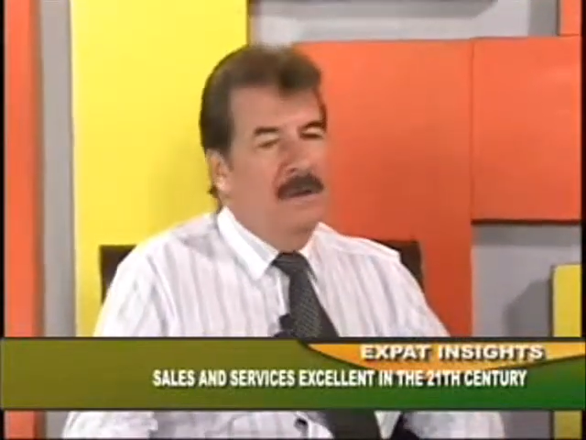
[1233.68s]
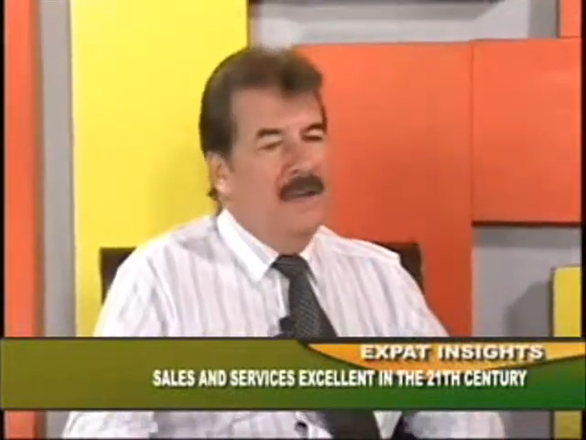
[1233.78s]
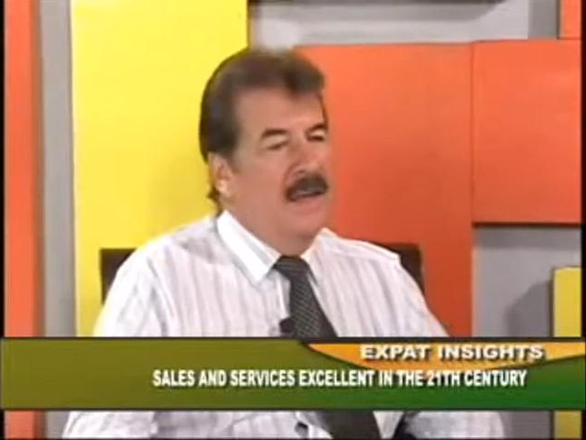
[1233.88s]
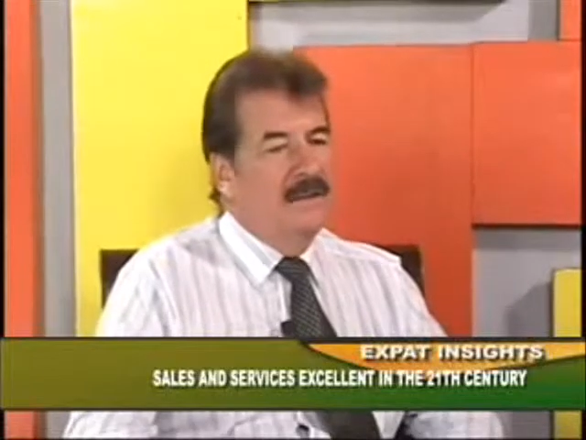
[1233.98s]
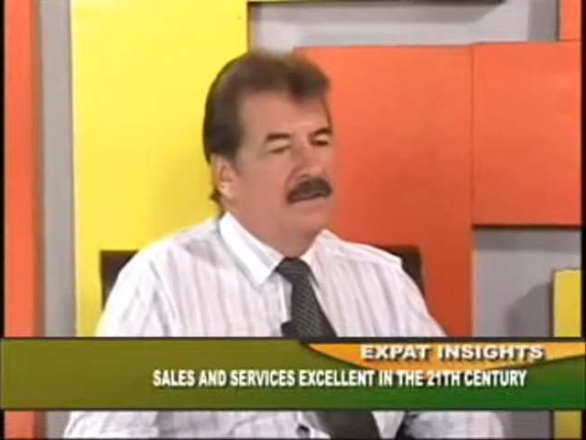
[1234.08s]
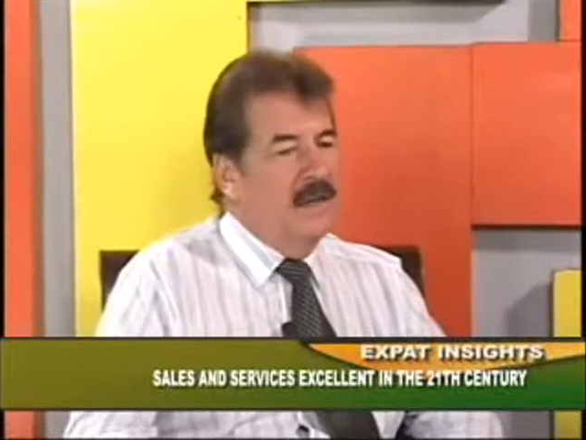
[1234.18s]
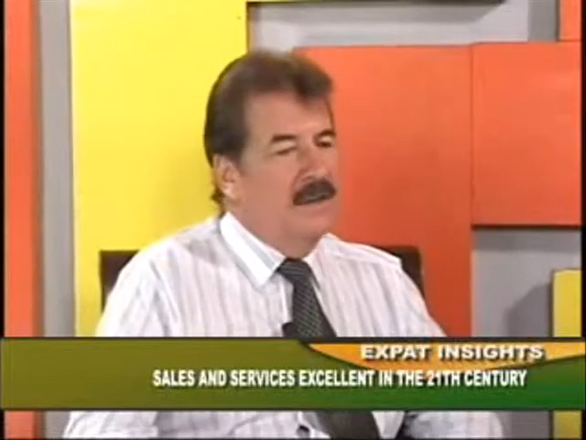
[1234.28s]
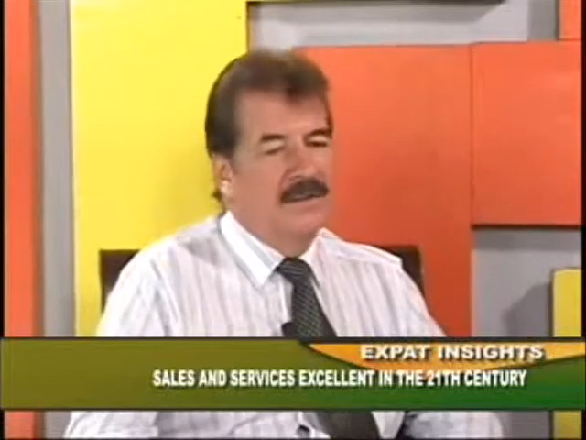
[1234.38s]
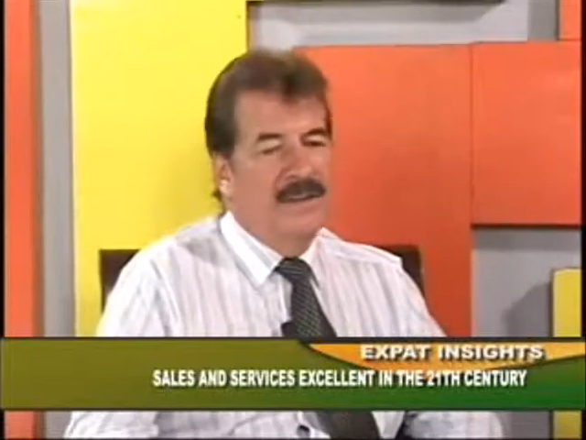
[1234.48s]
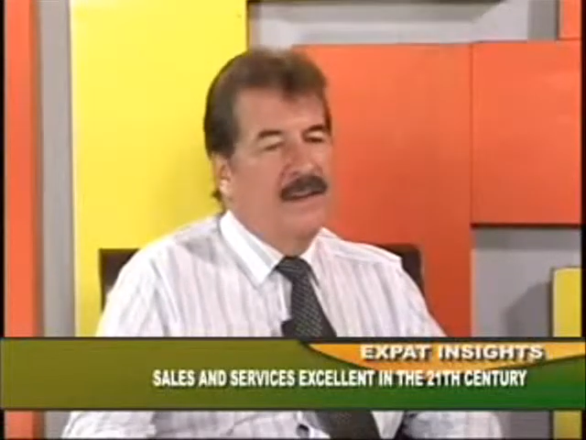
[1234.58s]
But at the end of the
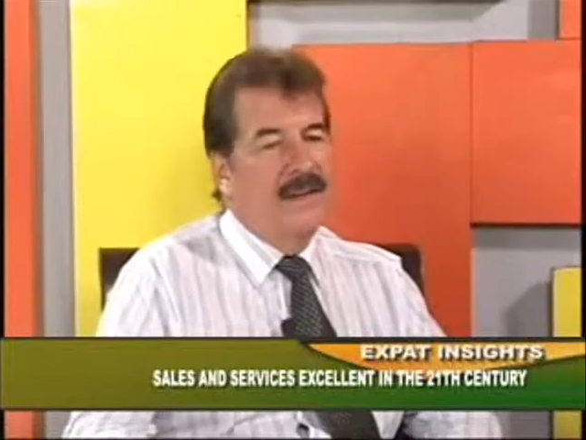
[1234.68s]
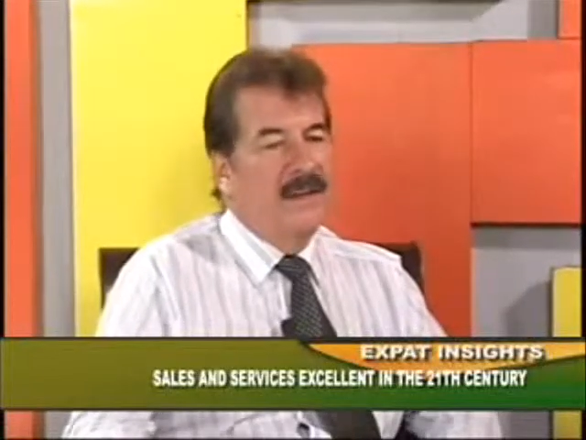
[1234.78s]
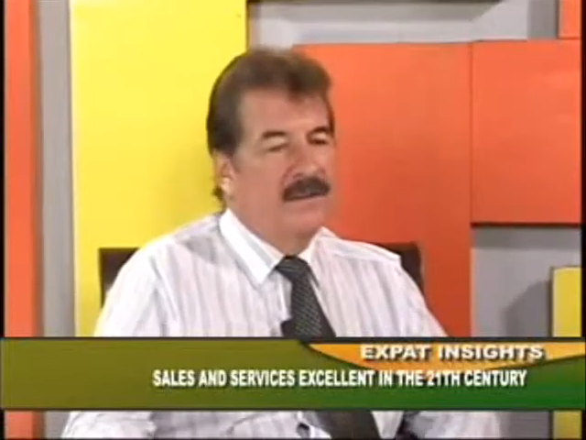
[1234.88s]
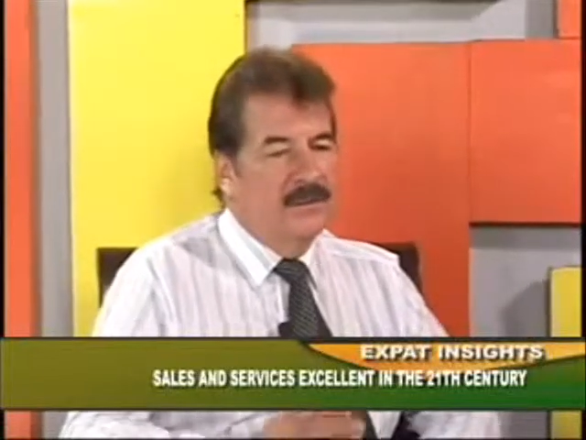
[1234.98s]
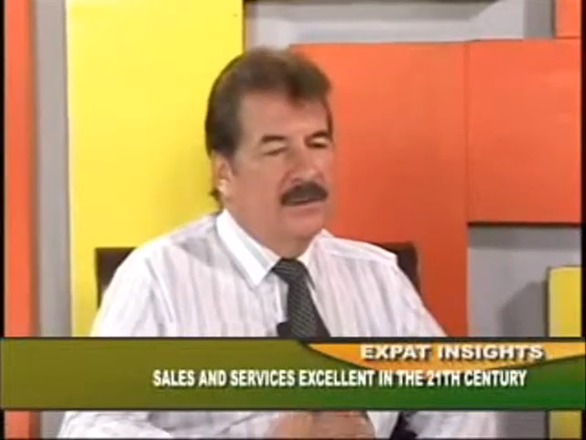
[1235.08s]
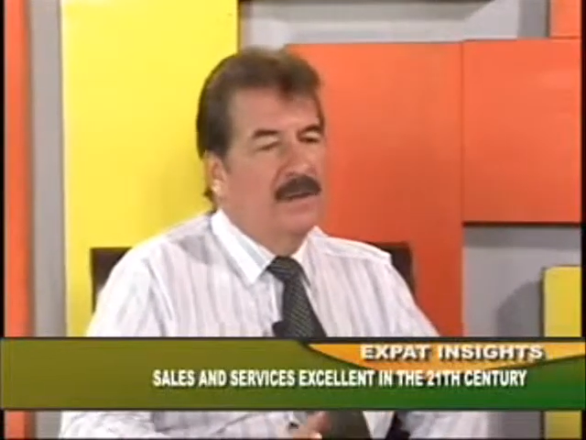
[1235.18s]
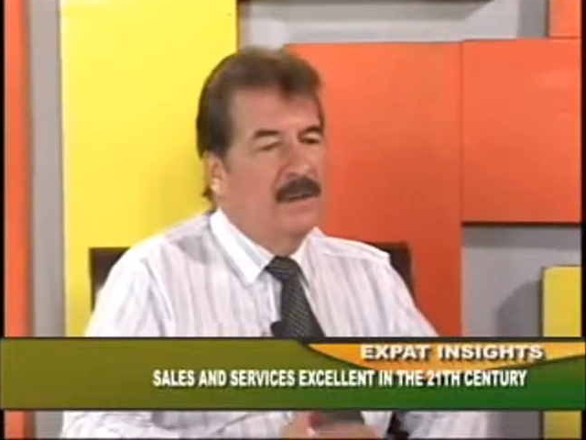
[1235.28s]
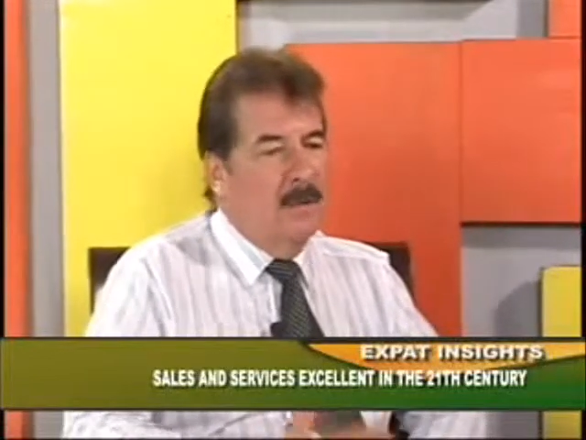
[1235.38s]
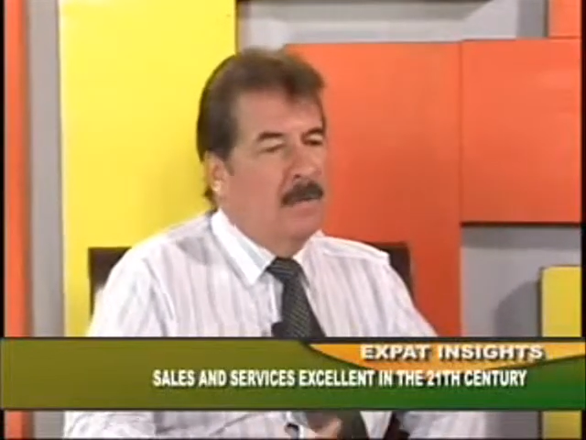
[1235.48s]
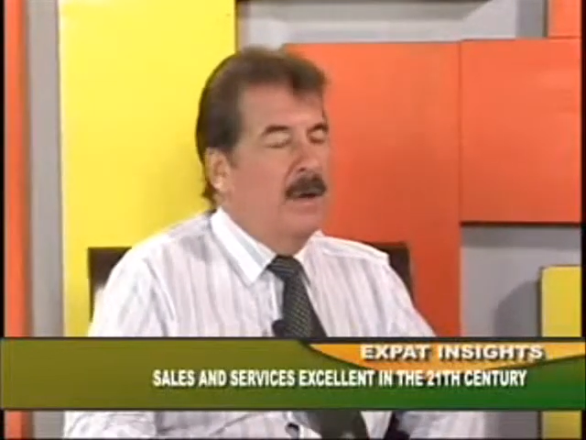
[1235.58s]
day, selling is
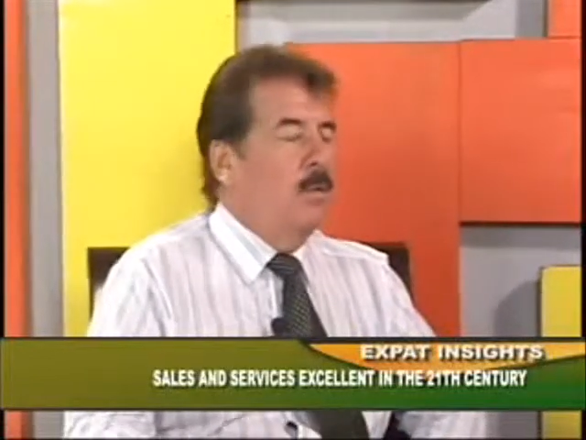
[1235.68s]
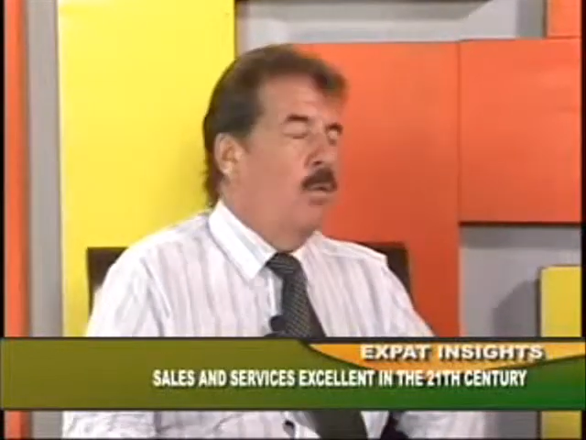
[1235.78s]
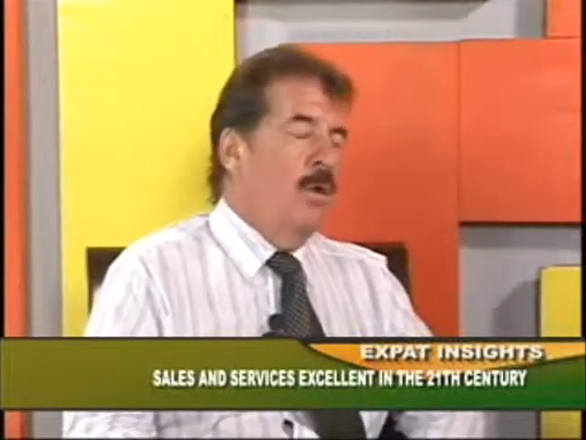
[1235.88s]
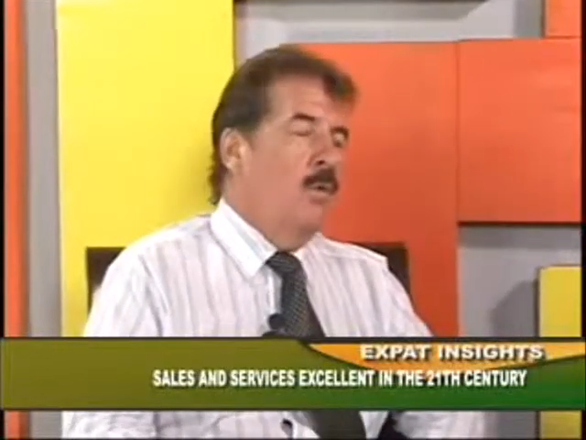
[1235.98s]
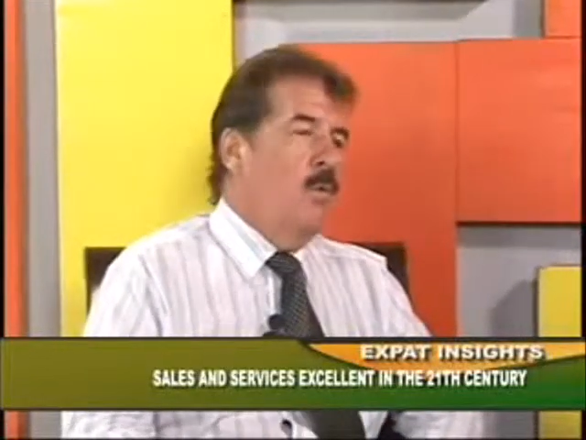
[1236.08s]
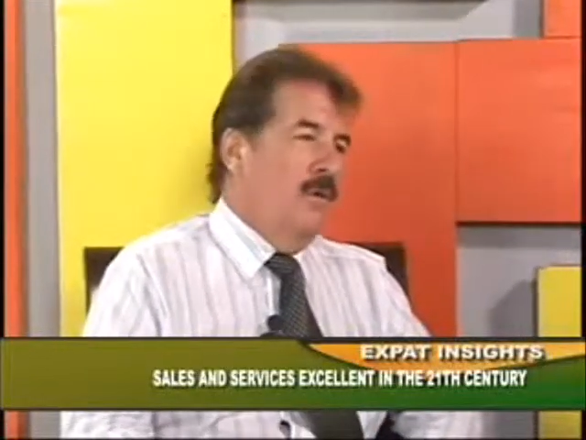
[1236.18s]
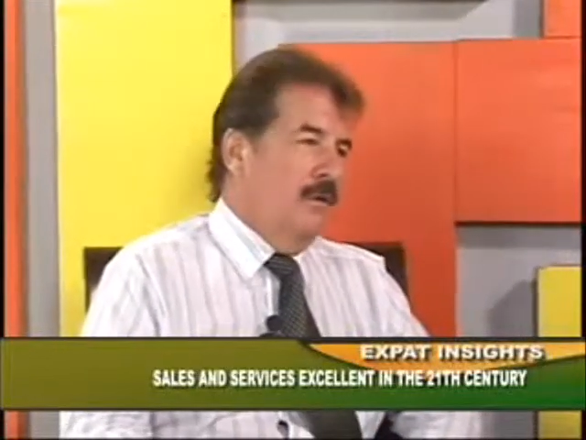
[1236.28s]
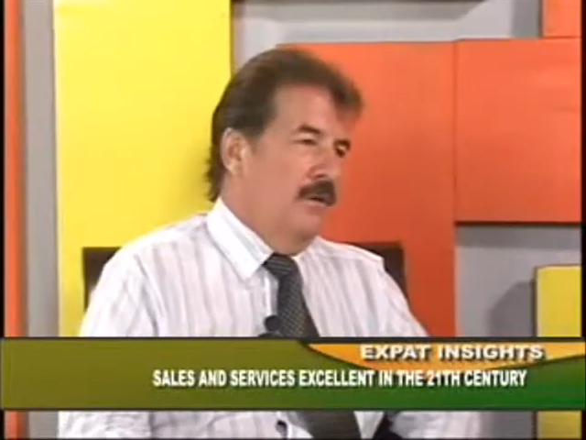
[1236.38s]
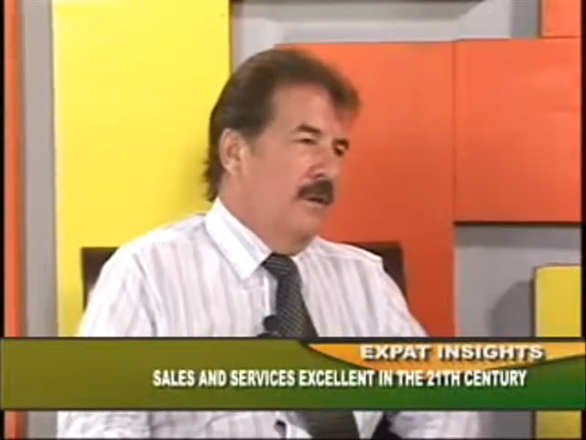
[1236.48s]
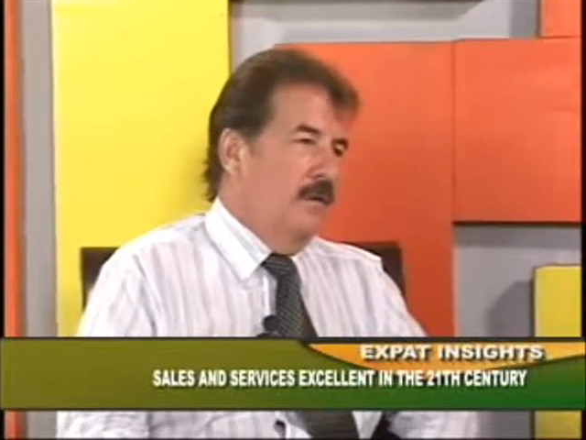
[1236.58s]
still about one-on-one
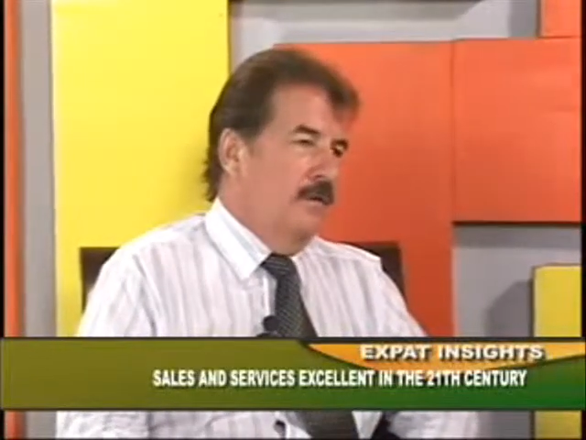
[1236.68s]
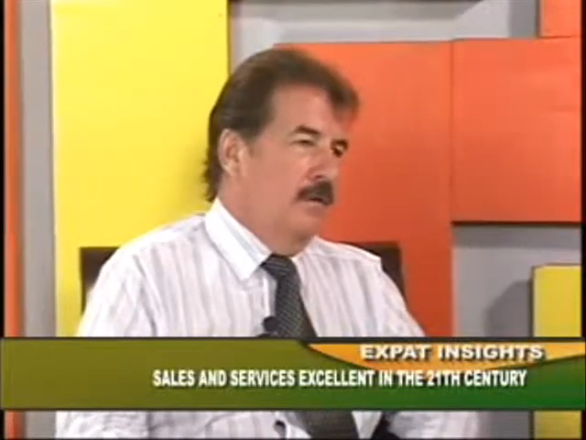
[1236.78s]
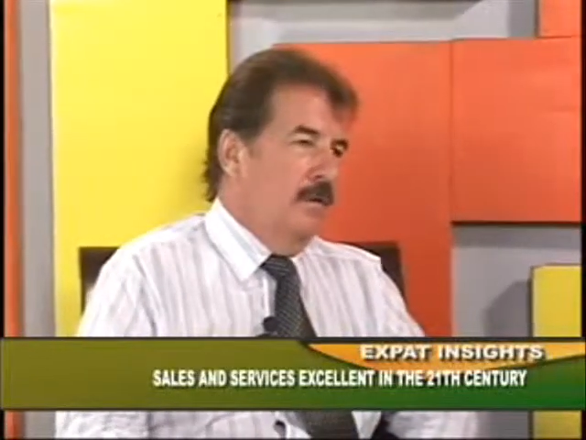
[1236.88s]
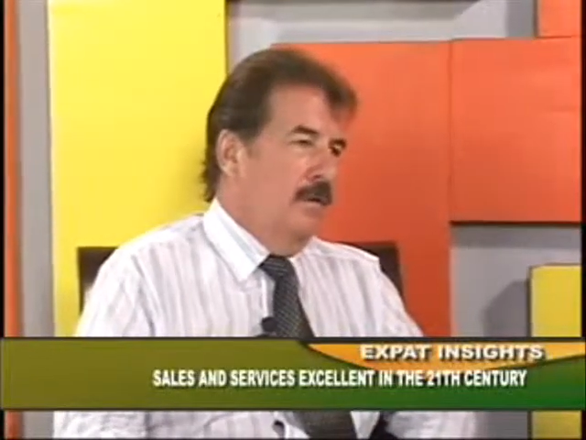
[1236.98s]
skills,